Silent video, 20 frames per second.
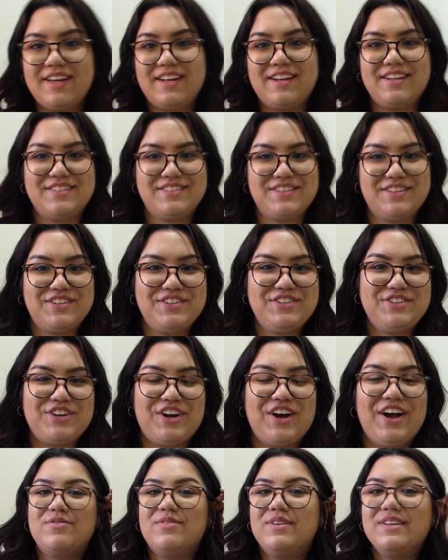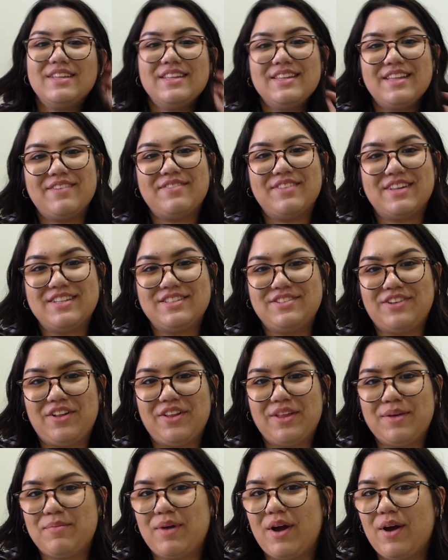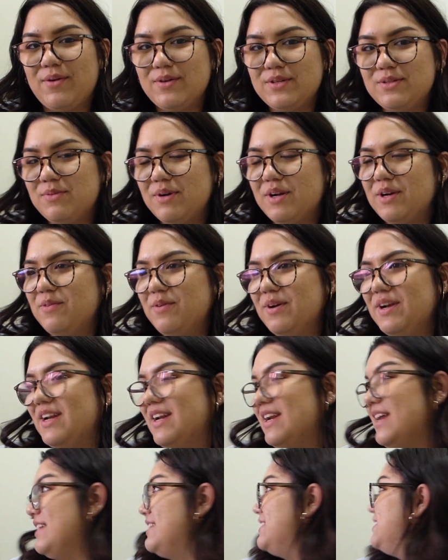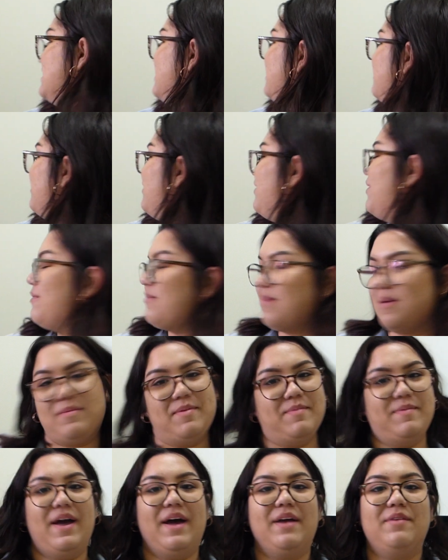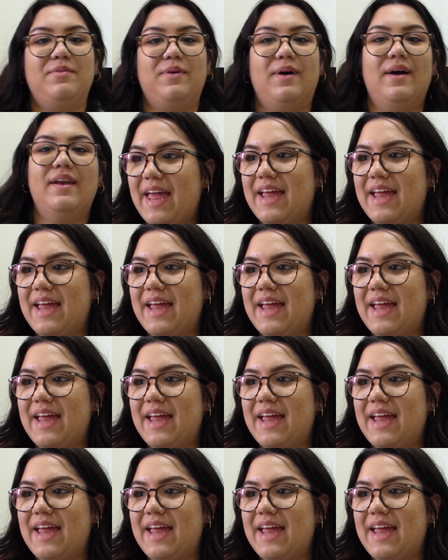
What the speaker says: It is in the shop. I really love that salt lamp. I always wanted one, and I didn't even know my mum had one.